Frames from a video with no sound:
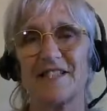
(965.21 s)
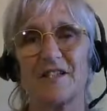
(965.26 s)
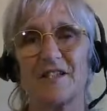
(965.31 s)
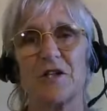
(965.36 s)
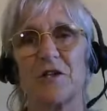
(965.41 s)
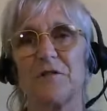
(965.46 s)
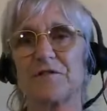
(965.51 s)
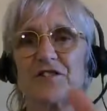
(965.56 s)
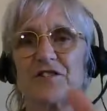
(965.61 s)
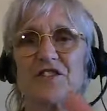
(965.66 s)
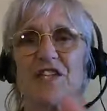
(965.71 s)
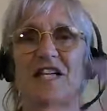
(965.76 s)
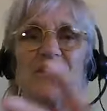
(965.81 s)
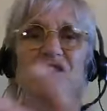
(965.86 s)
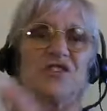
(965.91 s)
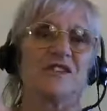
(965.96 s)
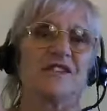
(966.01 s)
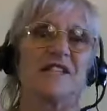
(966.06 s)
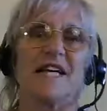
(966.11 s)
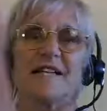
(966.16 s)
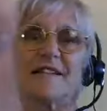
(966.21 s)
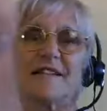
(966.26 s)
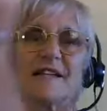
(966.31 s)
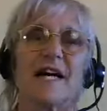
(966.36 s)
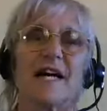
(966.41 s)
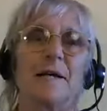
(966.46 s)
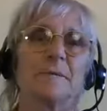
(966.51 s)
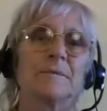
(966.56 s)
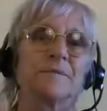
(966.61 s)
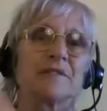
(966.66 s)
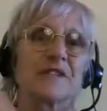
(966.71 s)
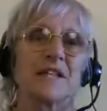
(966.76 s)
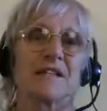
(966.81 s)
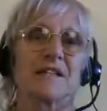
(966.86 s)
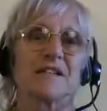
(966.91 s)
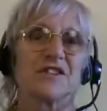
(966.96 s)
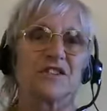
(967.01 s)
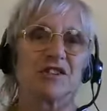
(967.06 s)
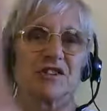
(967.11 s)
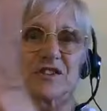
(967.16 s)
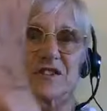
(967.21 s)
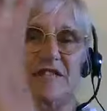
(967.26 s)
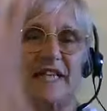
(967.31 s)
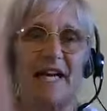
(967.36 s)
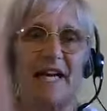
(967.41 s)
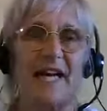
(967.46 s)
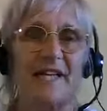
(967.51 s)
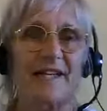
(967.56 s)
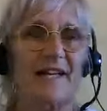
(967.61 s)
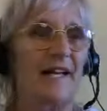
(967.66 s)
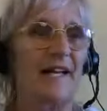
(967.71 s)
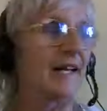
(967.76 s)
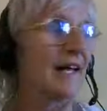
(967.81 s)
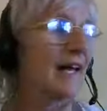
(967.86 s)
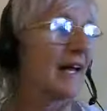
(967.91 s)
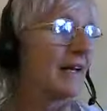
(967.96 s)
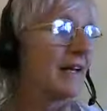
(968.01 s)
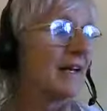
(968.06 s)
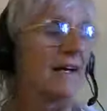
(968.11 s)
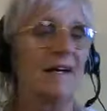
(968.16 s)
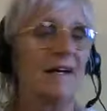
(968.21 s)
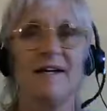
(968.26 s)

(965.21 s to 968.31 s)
the conversation that comes and just that and then